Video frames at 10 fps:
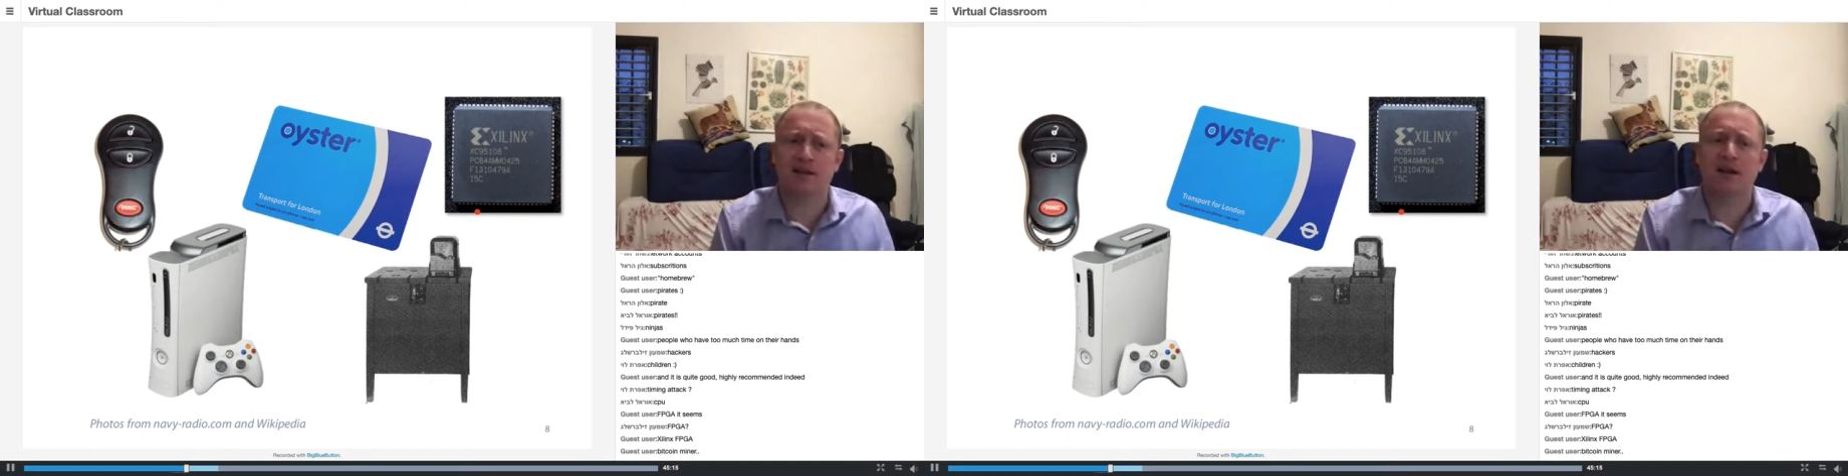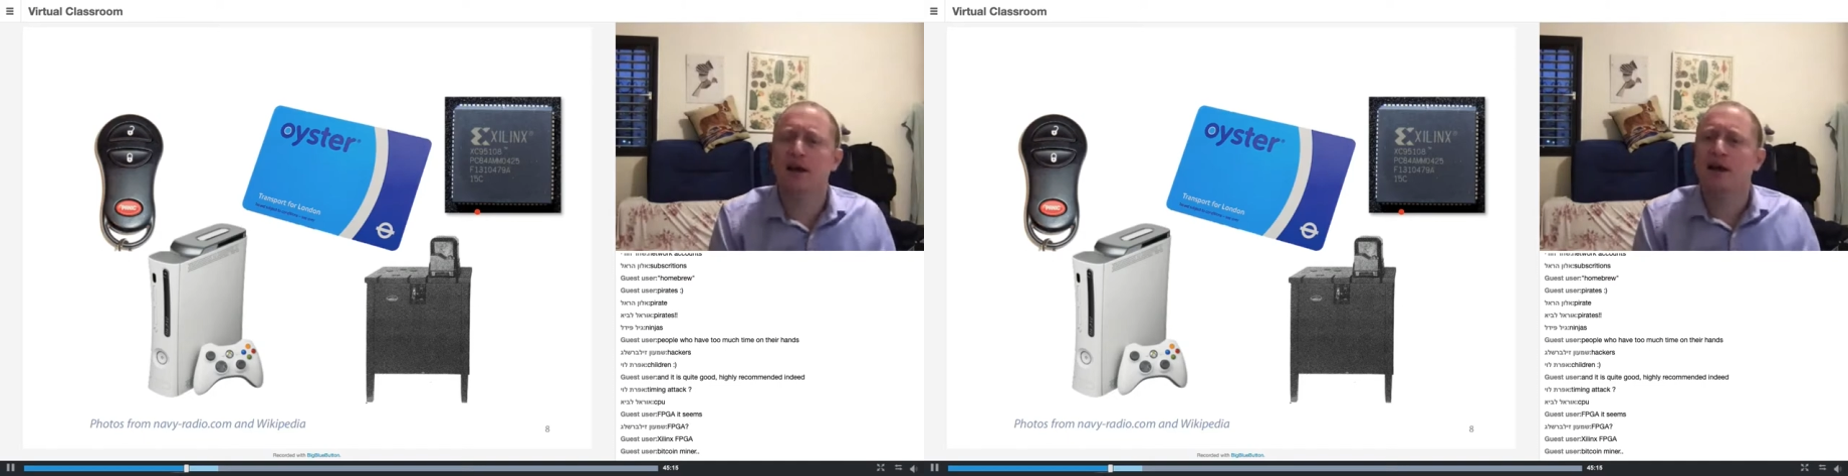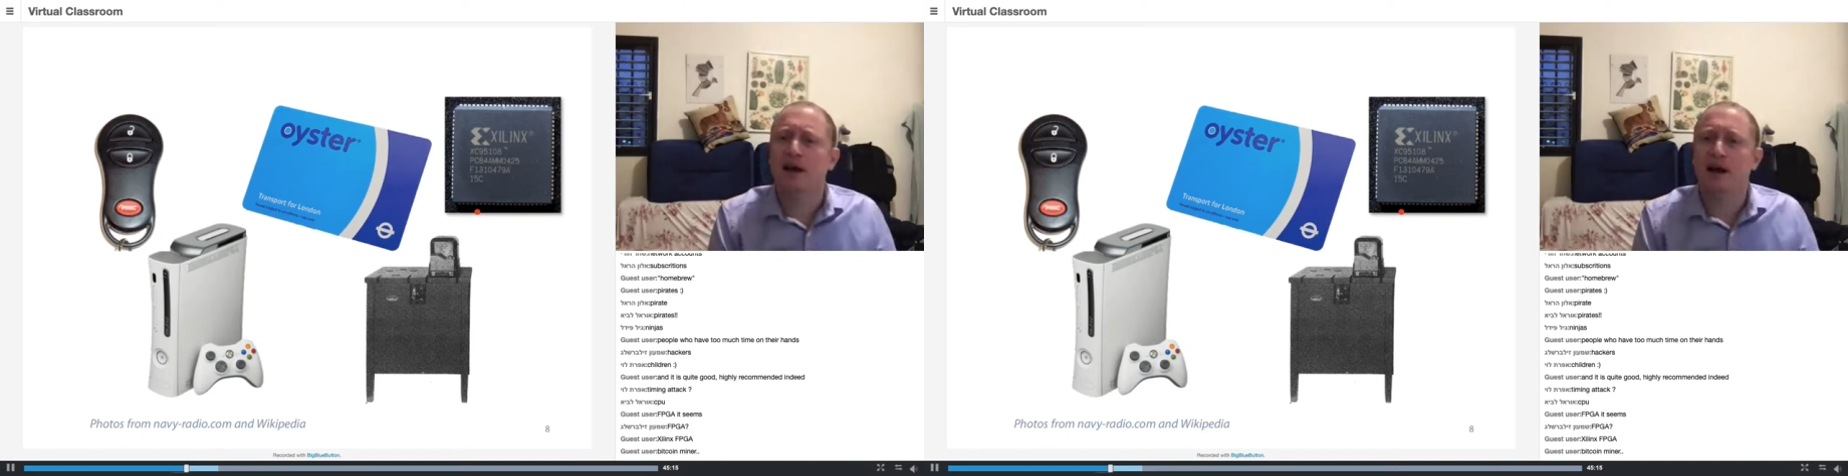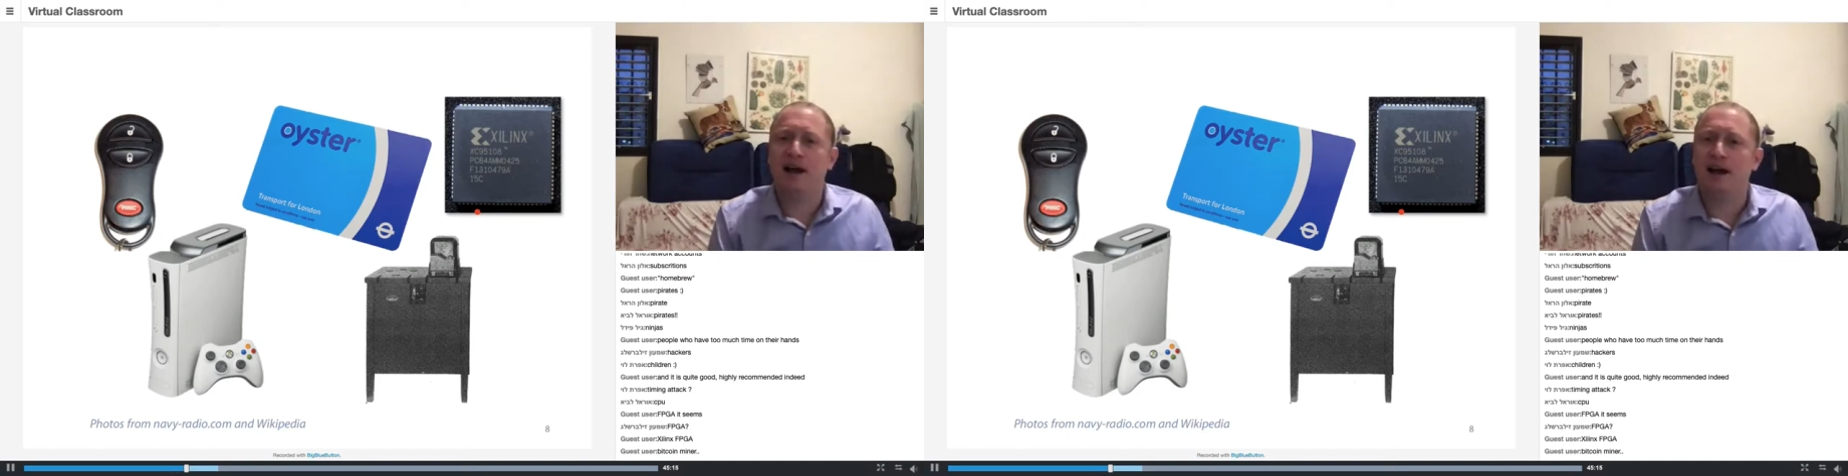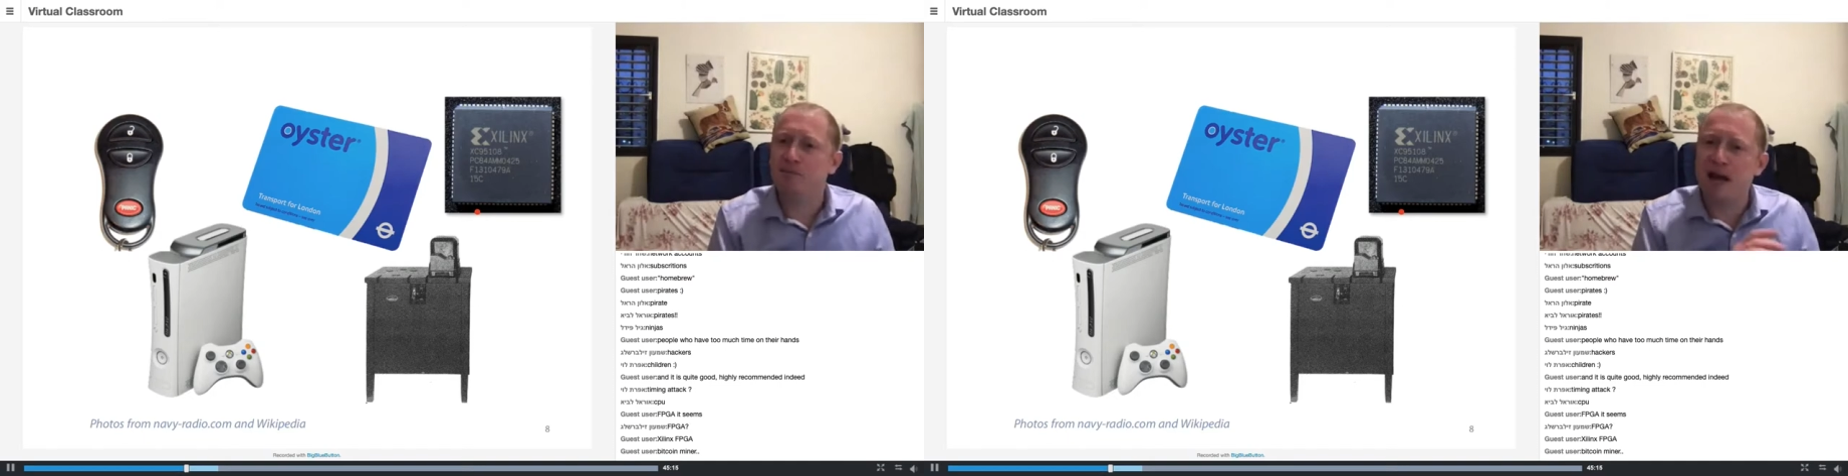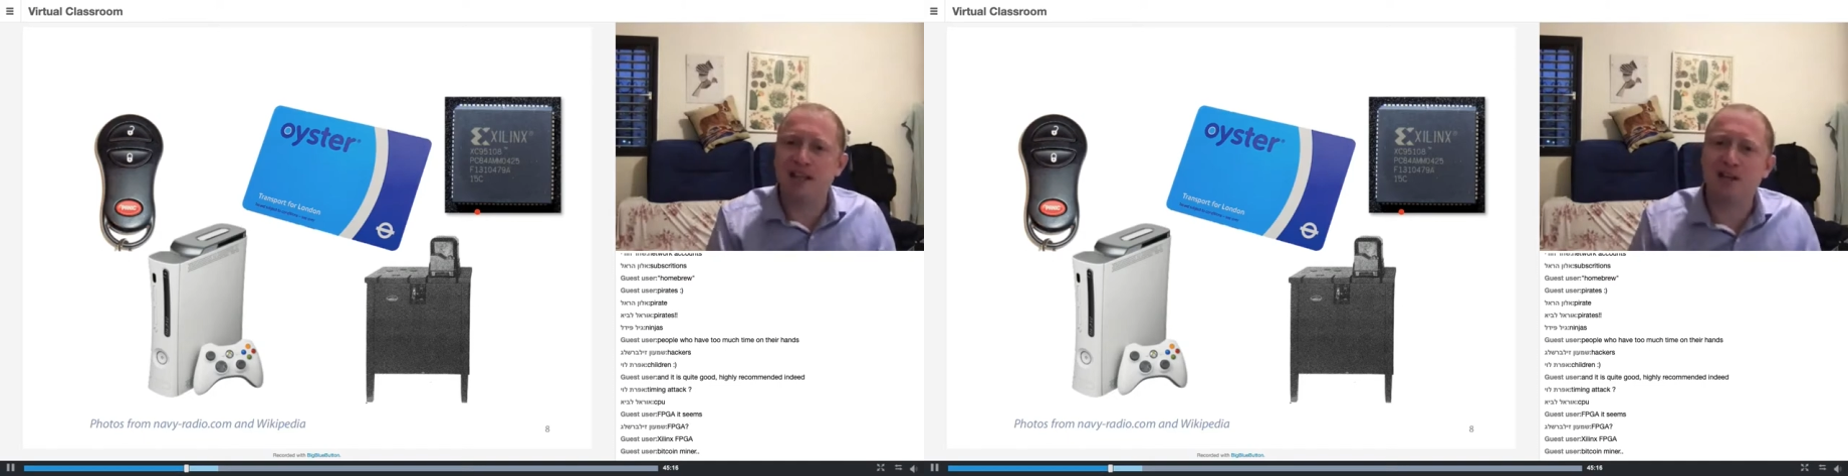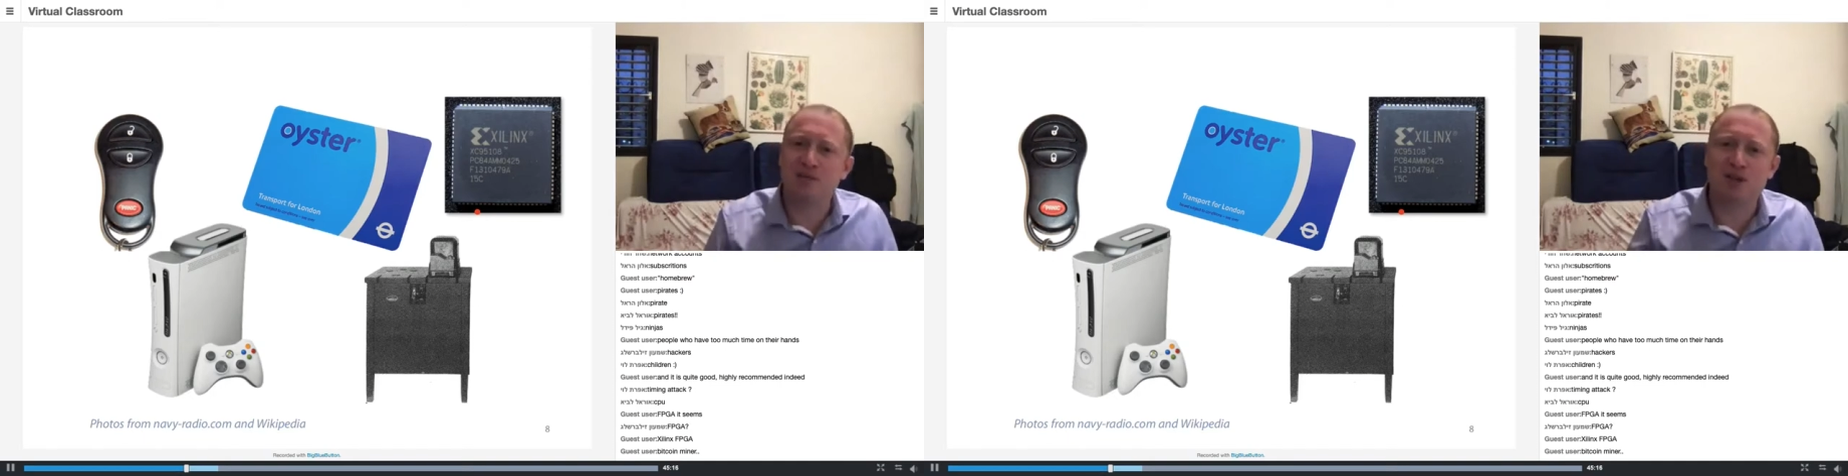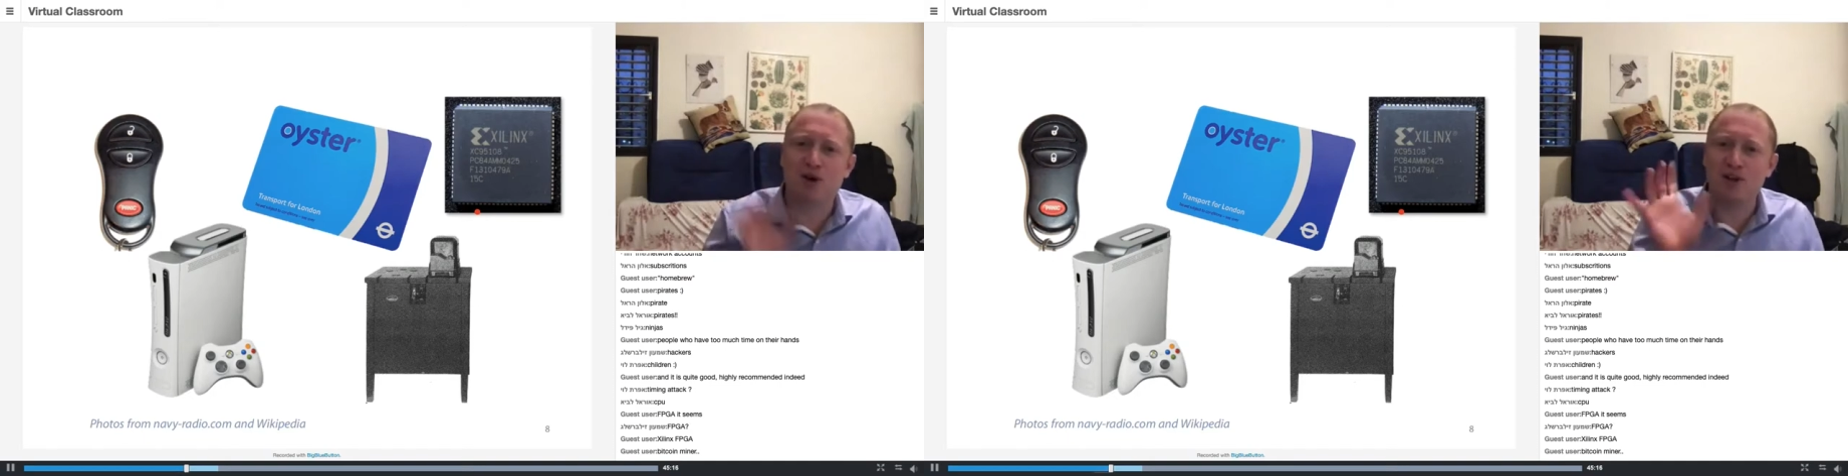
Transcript: people are selling,